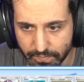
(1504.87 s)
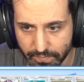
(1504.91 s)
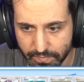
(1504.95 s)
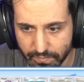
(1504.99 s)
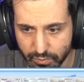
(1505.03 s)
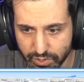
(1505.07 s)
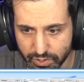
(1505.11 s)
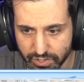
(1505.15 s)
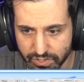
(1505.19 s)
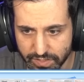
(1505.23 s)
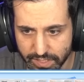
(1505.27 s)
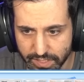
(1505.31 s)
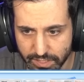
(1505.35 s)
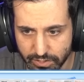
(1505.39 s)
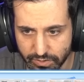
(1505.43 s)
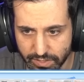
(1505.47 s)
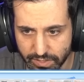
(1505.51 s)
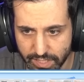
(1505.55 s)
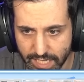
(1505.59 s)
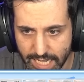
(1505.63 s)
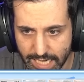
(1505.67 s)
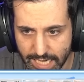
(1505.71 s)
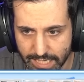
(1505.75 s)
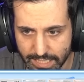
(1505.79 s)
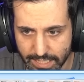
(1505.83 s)
We just need to
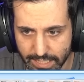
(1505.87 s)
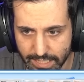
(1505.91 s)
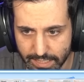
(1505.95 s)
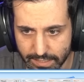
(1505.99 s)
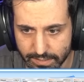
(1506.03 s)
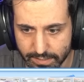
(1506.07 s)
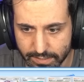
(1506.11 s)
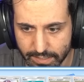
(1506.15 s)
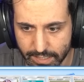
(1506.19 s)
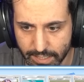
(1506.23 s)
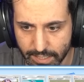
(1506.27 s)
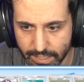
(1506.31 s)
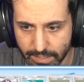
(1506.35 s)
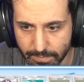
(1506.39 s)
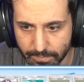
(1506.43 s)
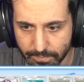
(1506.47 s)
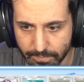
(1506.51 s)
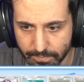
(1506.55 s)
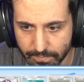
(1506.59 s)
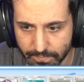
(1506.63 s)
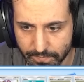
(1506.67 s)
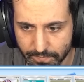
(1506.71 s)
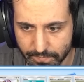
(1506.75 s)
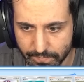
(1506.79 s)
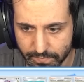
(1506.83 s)
not get
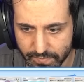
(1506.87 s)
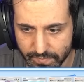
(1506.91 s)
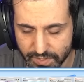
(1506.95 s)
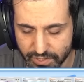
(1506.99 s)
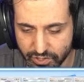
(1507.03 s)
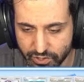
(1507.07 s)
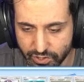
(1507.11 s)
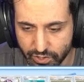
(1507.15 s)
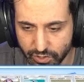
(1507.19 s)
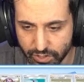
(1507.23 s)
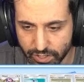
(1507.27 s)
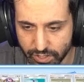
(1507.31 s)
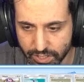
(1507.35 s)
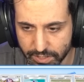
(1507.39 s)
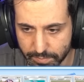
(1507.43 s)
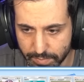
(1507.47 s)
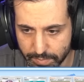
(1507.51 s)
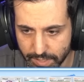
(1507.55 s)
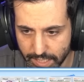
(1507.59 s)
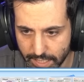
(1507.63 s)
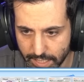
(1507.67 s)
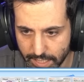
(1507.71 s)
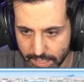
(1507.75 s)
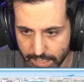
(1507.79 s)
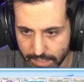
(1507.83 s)
destroyed
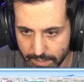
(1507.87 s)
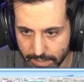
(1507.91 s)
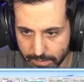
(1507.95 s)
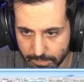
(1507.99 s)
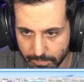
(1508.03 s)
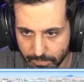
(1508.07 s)
by